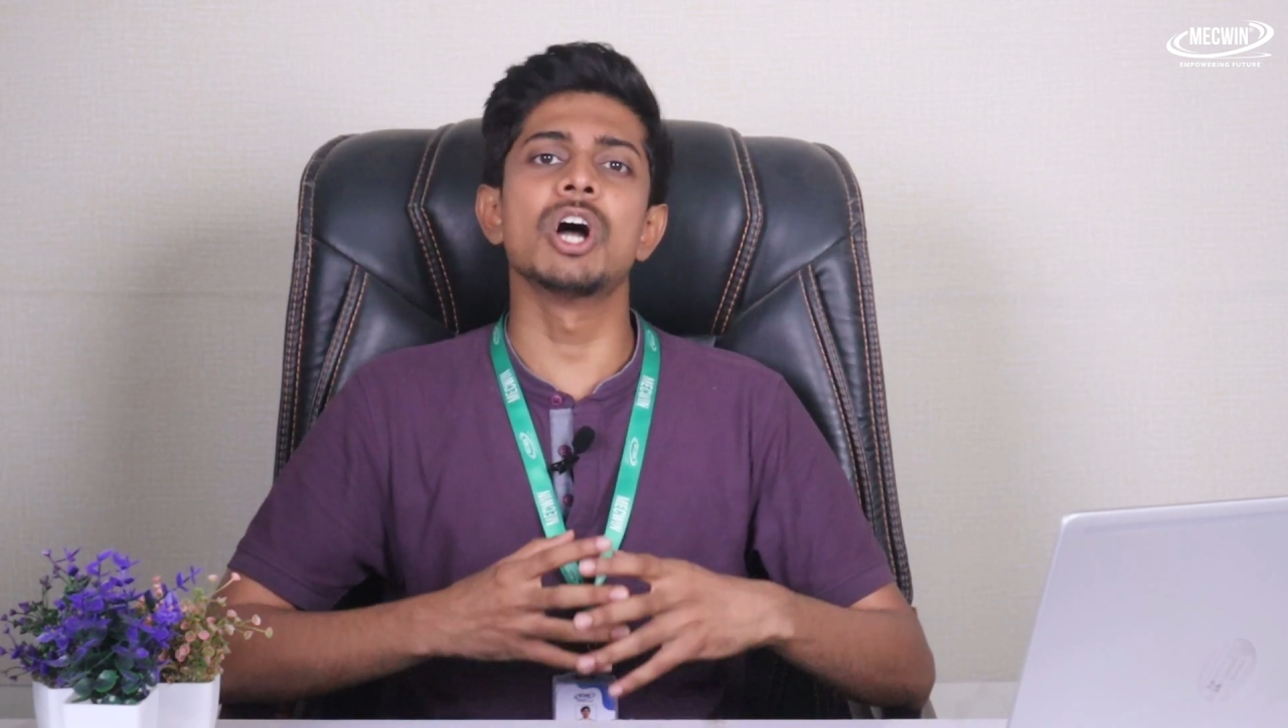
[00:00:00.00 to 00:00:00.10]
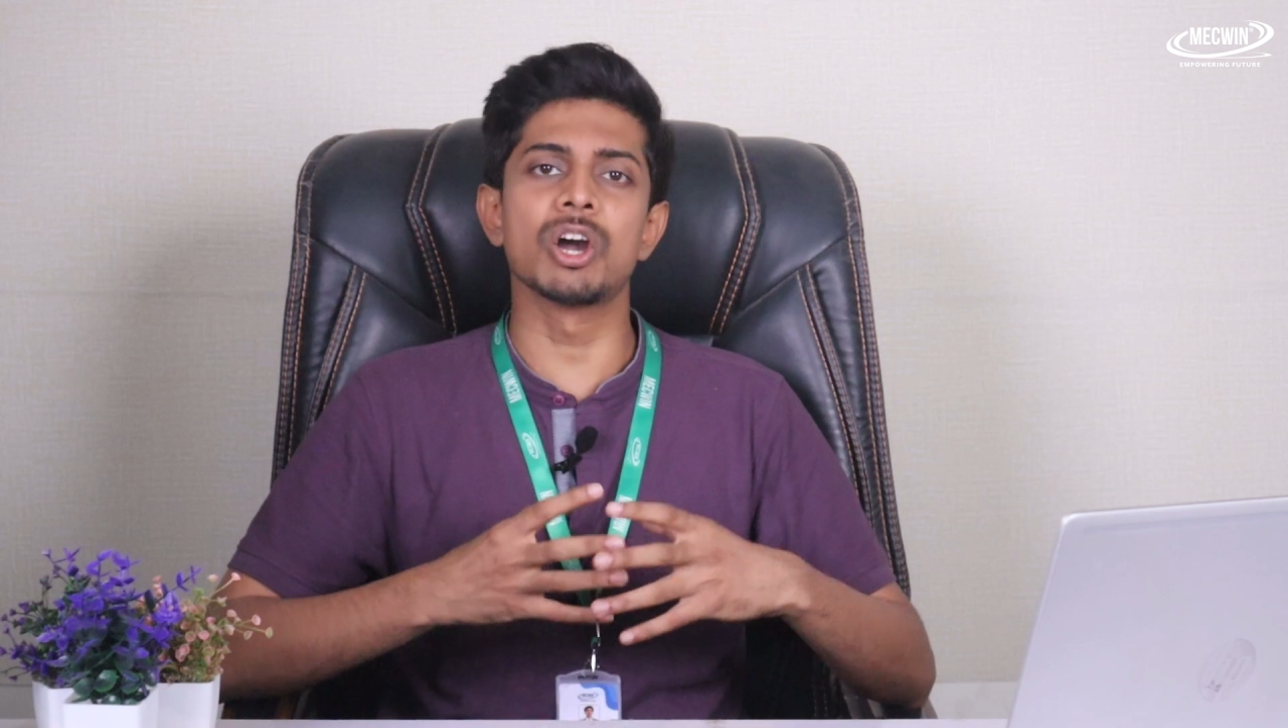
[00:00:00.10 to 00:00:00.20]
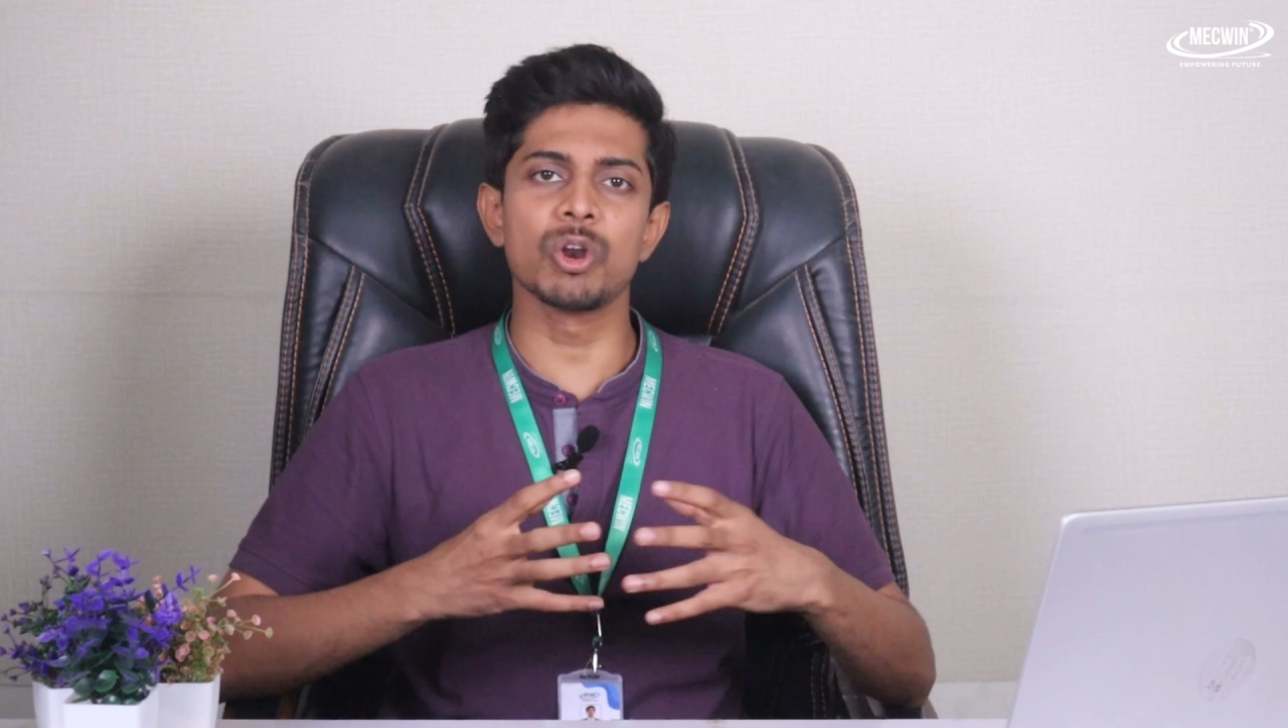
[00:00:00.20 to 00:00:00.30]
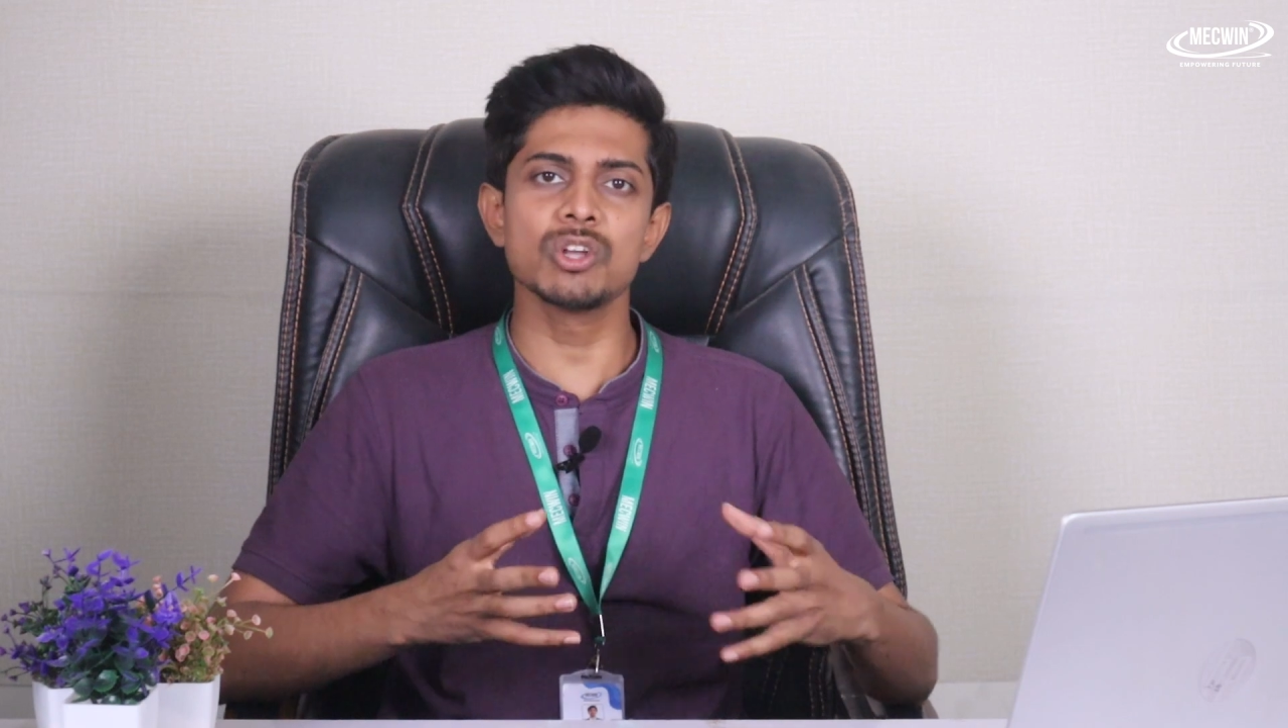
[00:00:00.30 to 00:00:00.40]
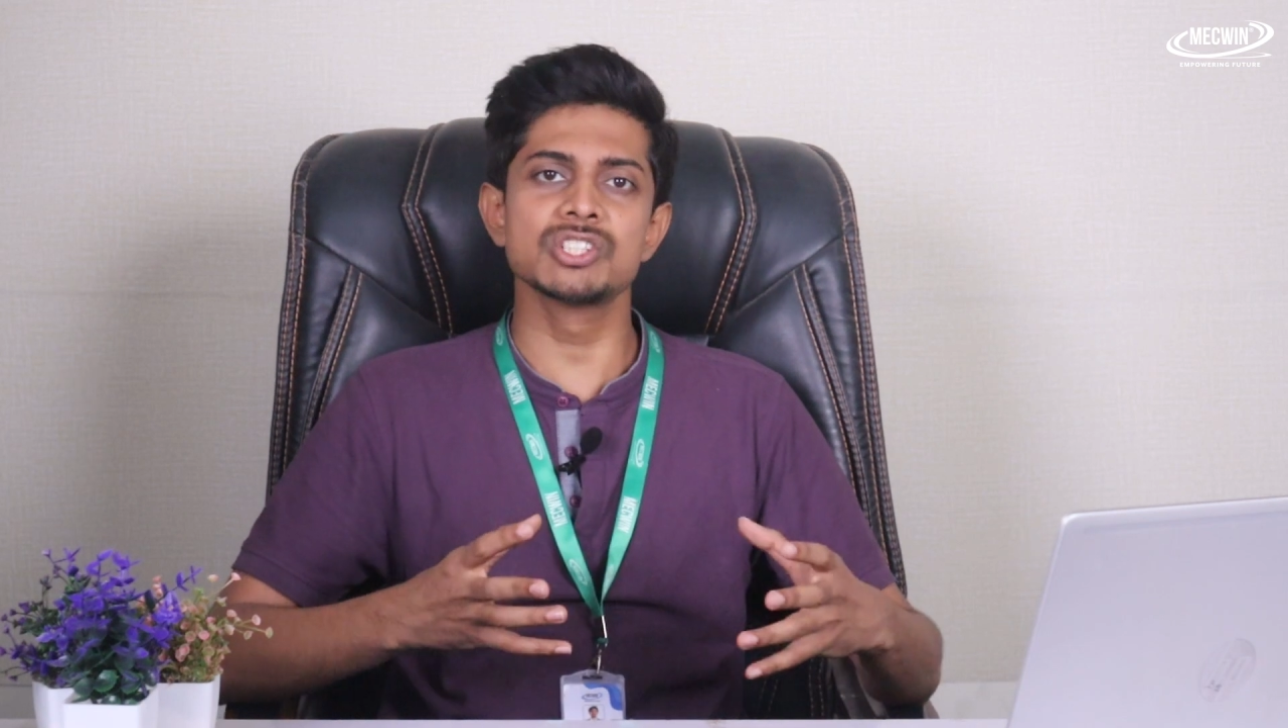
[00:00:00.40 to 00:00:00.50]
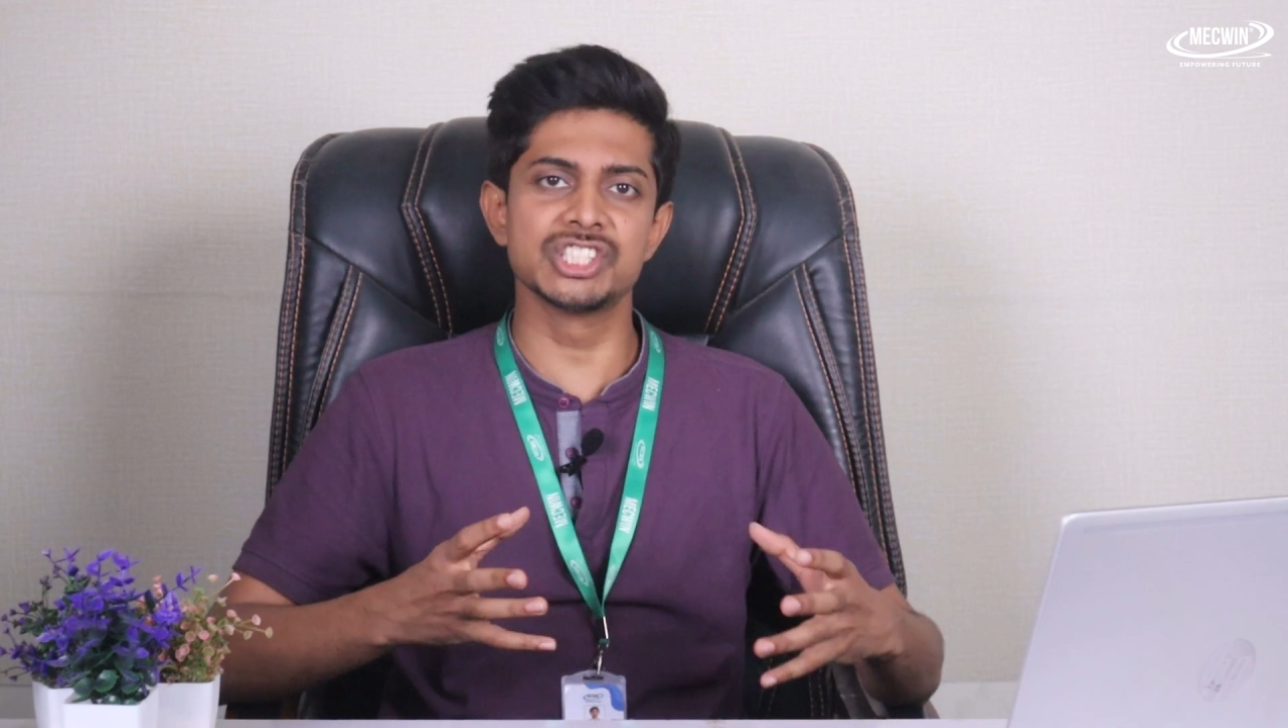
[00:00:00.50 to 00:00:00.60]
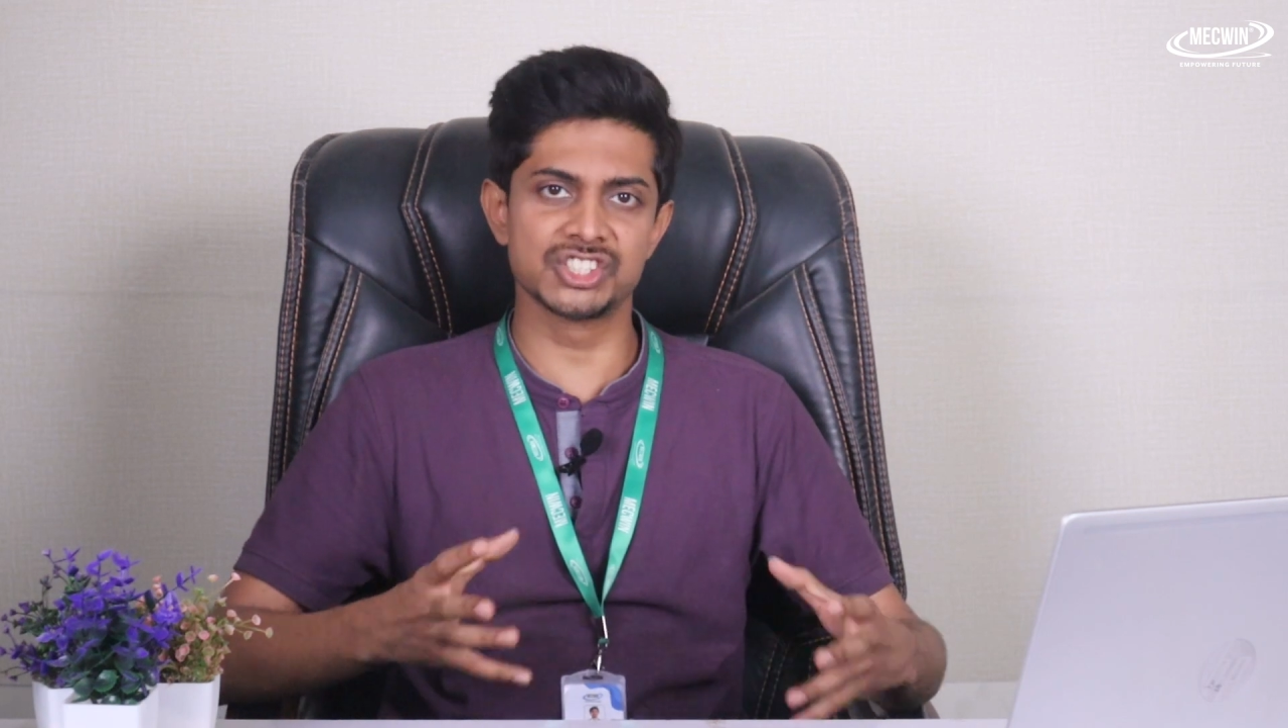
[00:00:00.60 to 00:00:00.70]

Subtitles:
across the